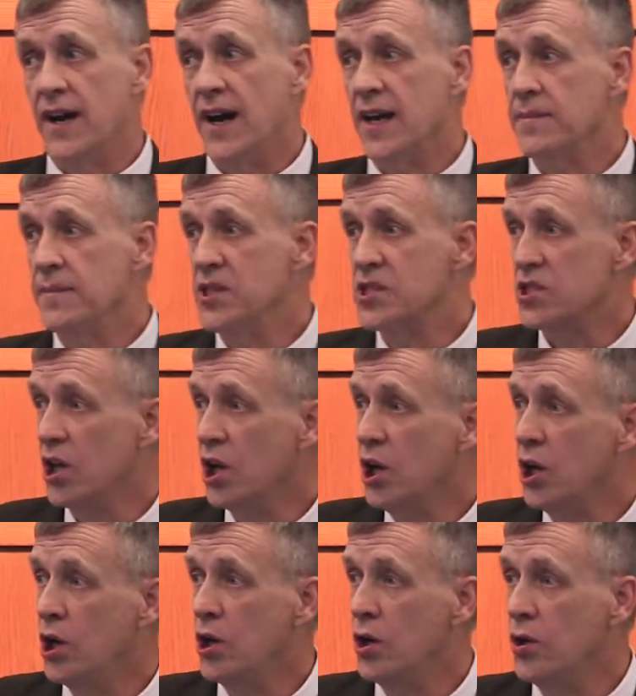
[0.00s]
got to be
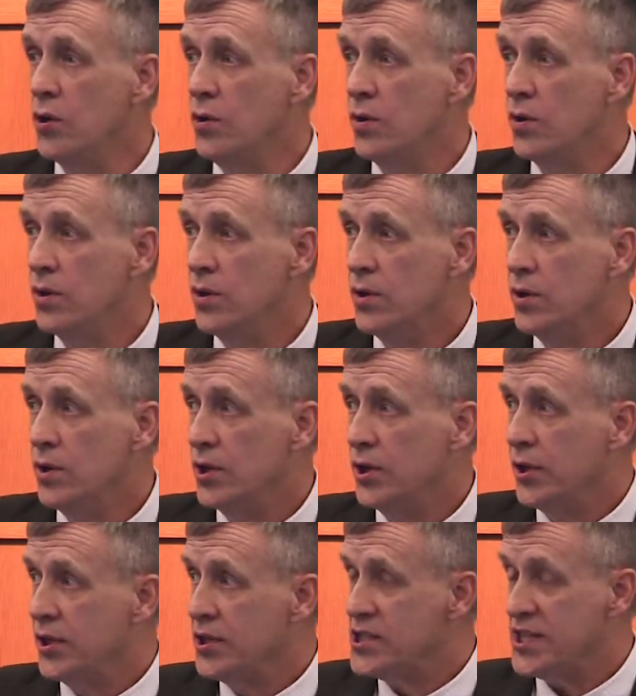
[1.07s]
slow
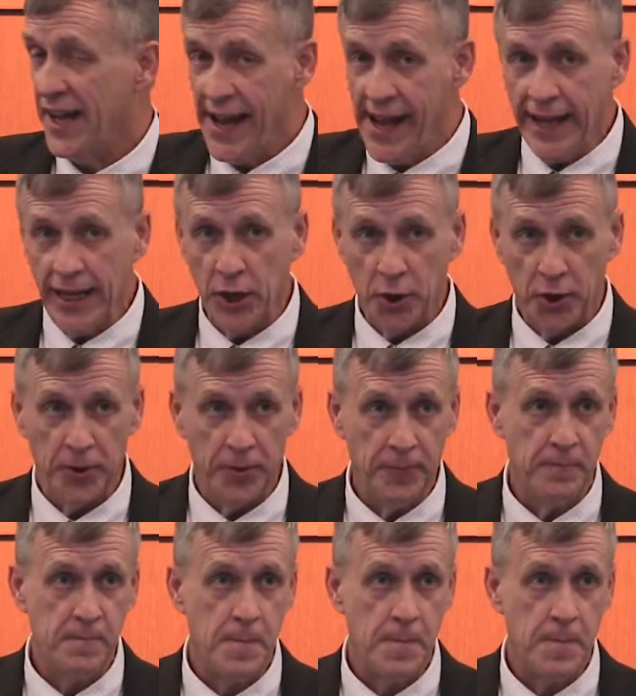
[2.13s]
to anger.